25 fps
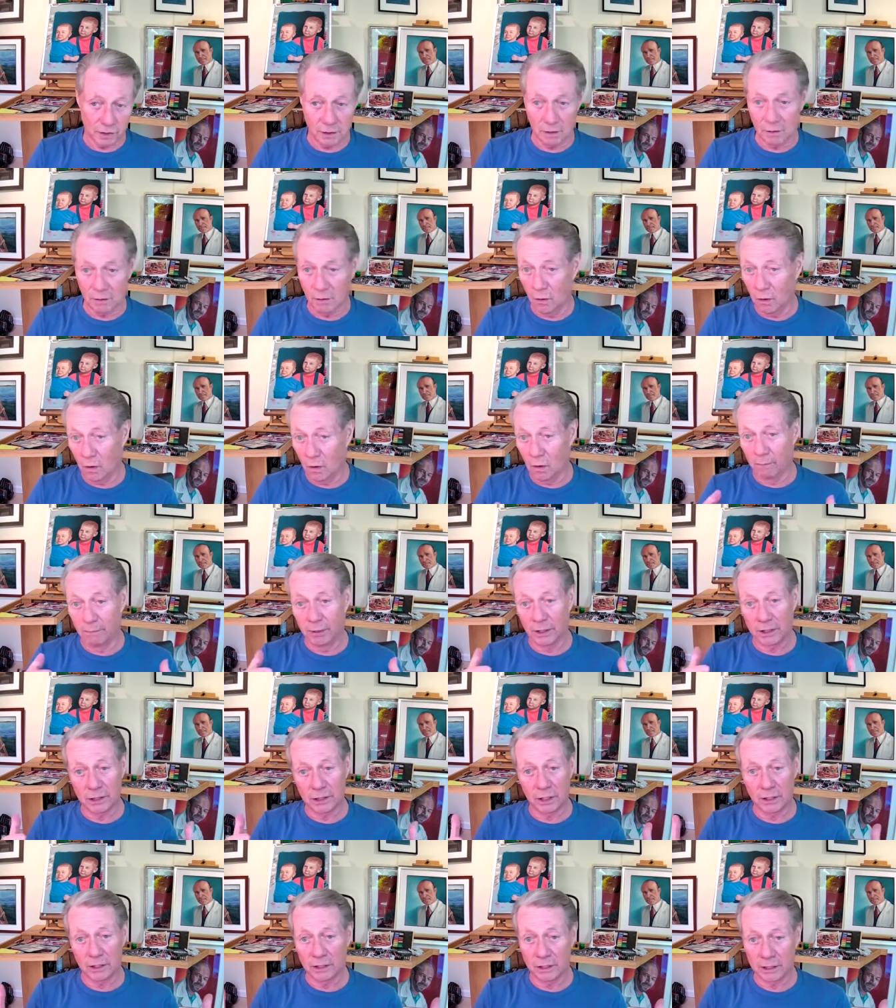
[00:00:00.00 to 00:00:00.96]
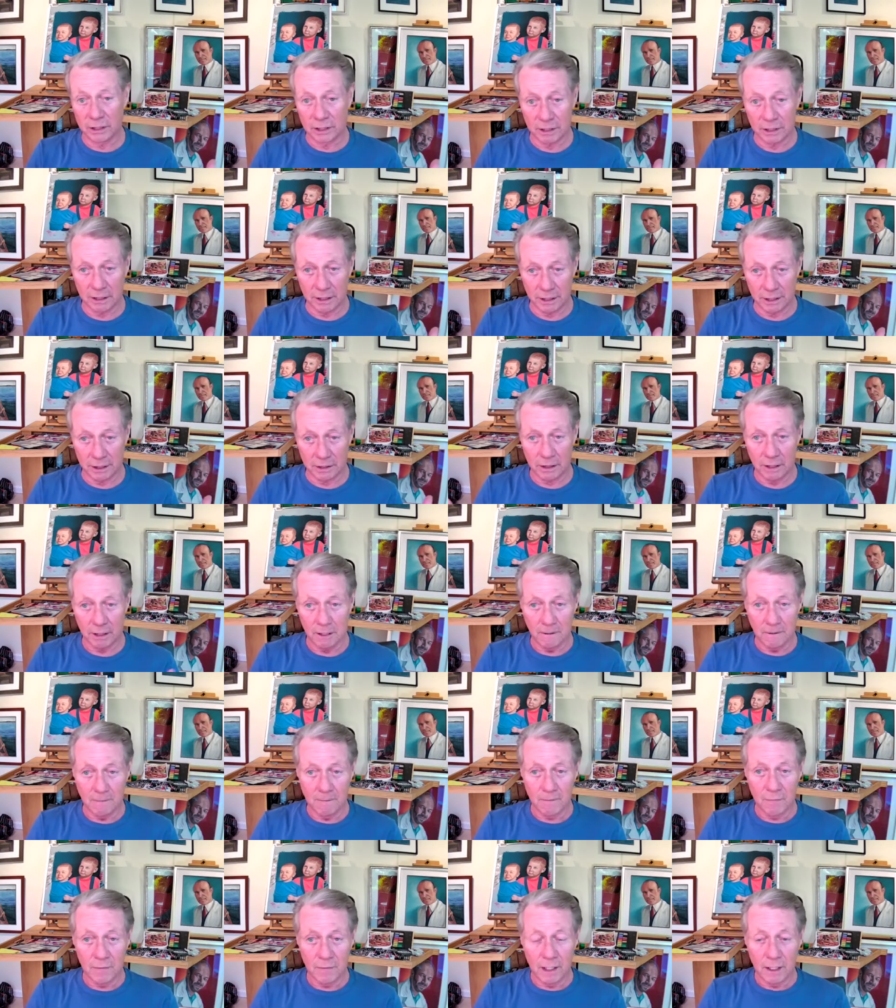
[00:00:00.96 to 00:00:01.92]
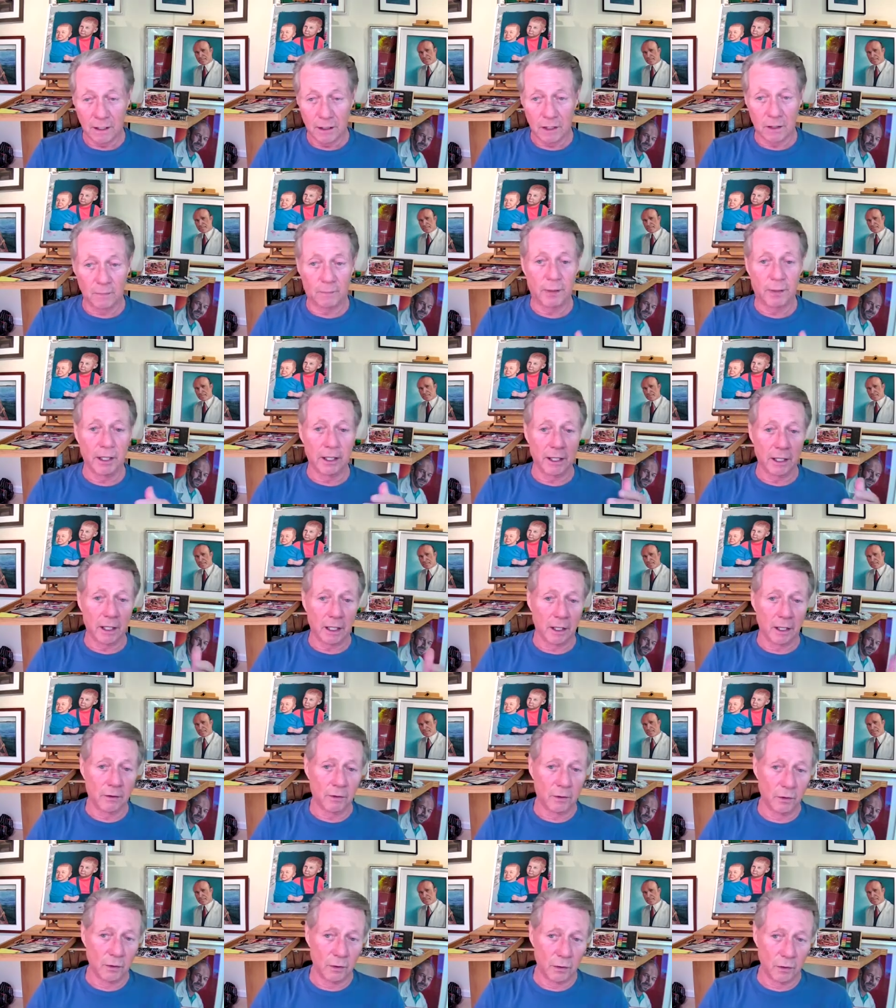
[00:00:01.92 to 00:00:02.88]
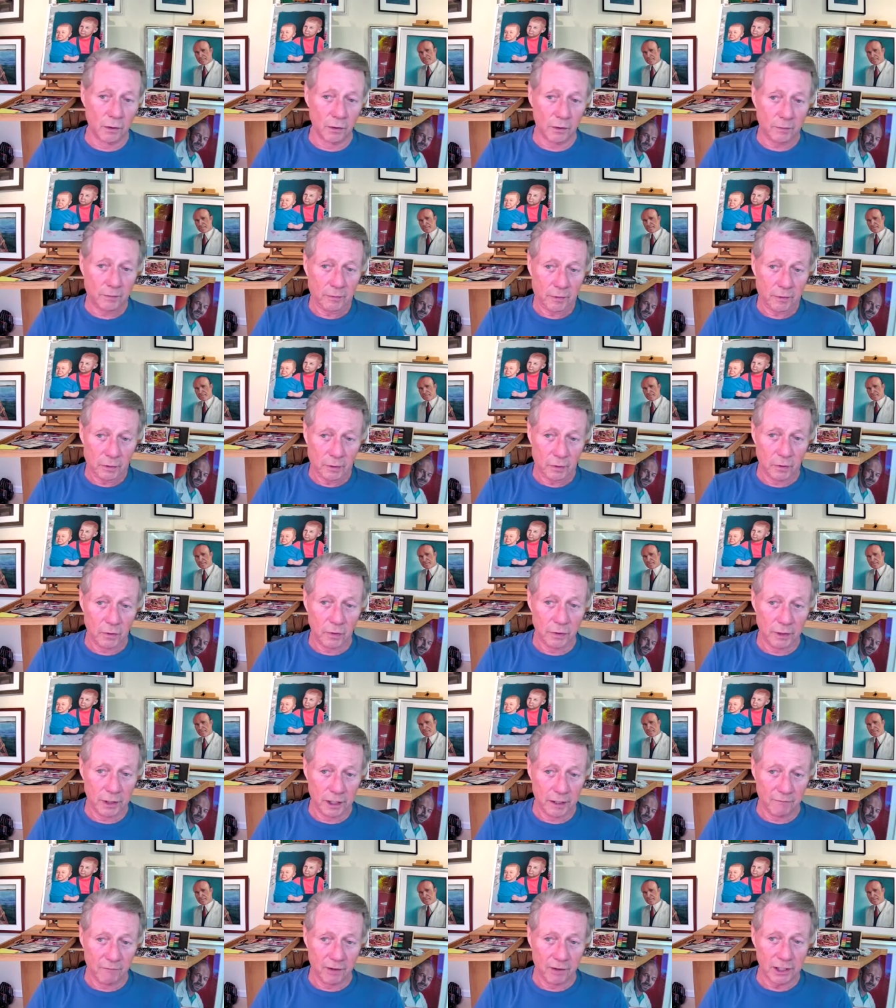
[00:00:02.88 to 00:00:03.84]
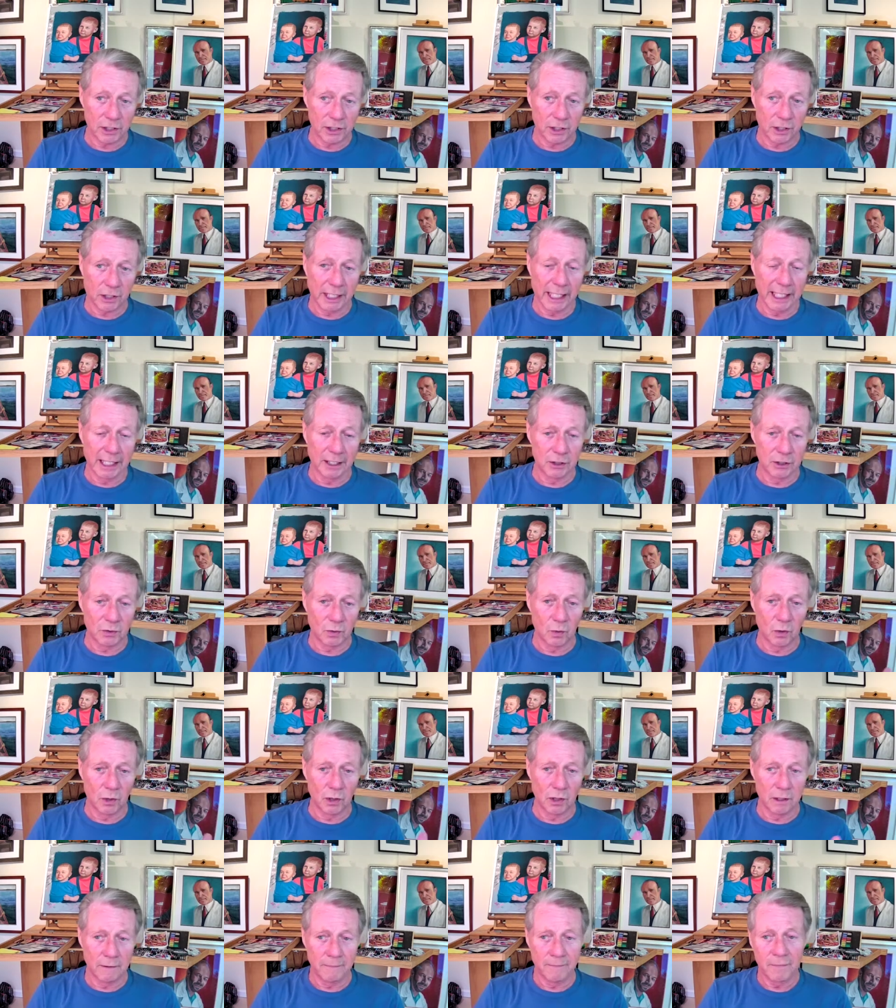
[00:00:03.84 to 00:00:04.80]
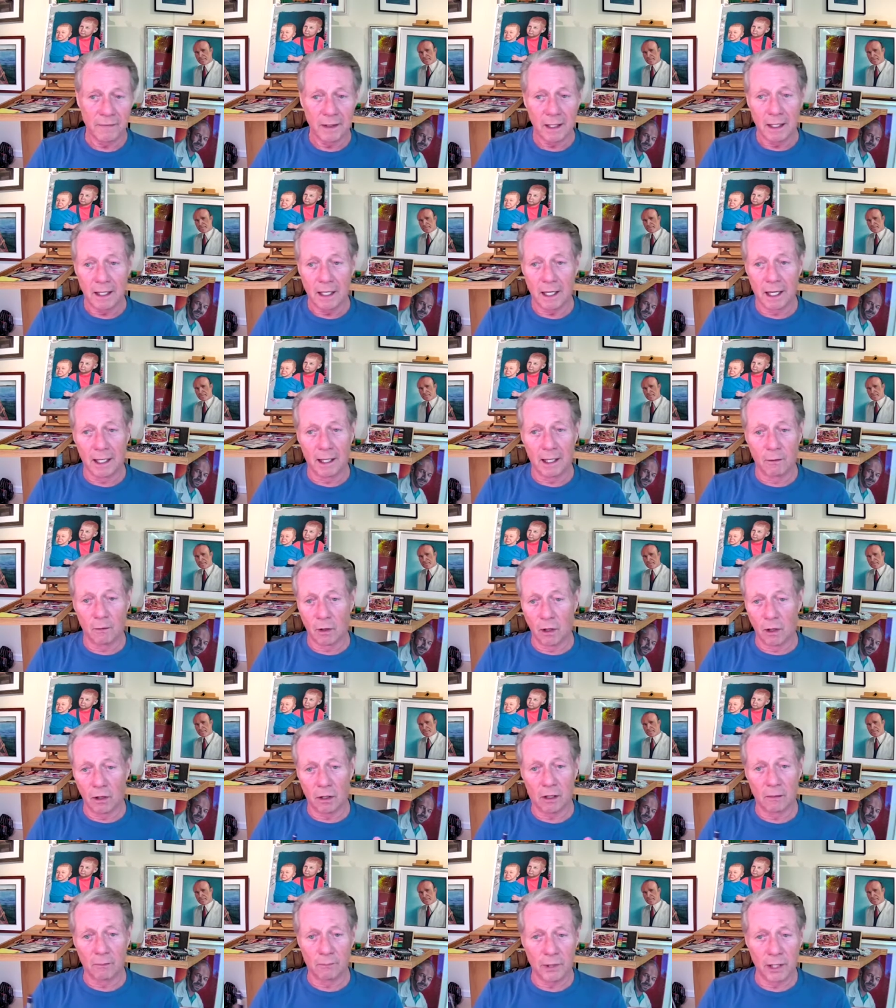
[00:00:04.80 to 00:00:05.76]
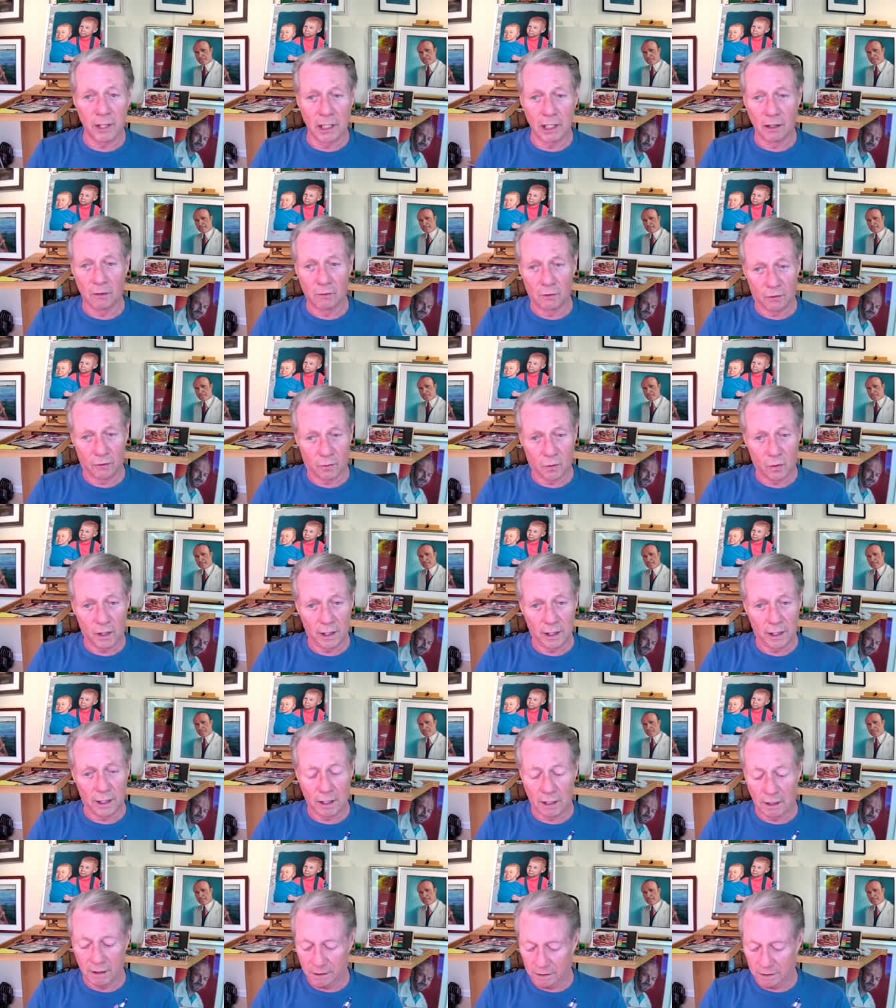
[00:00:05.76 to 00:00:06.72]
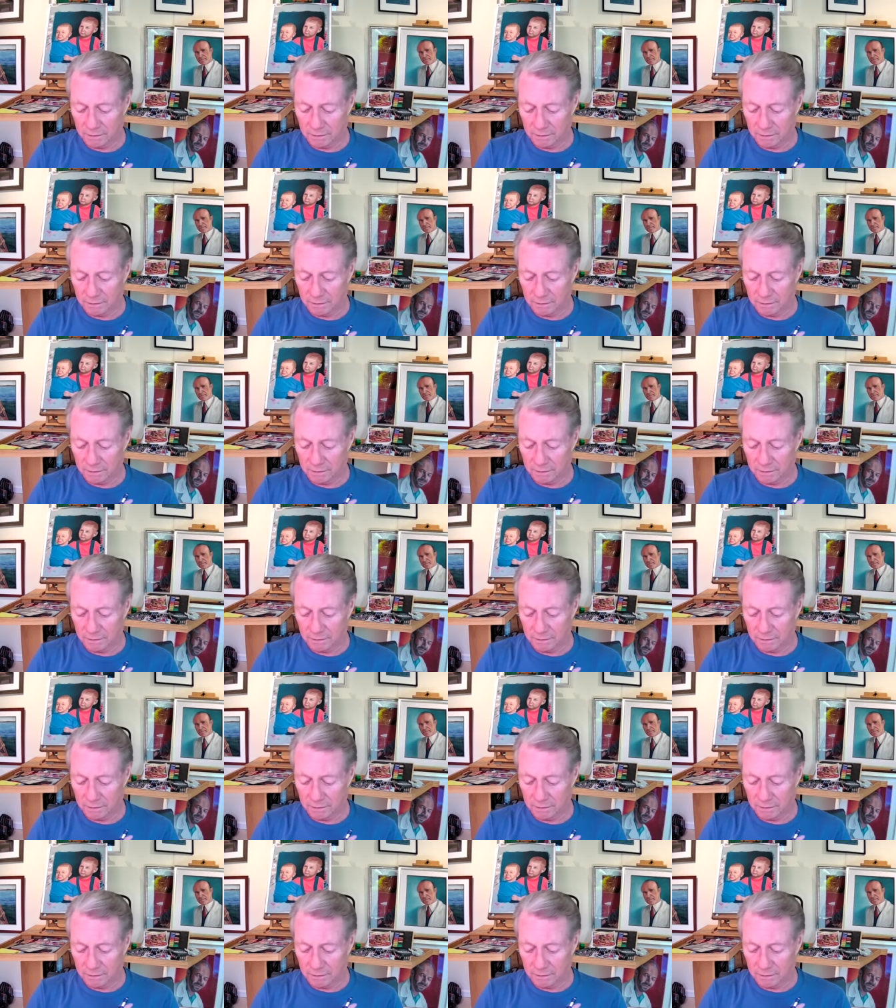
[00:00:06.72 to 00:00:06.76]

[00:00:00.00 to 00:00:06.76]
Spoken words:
There's a whole bunch of these things, depending on who the investigators were, and they were all competing with one another.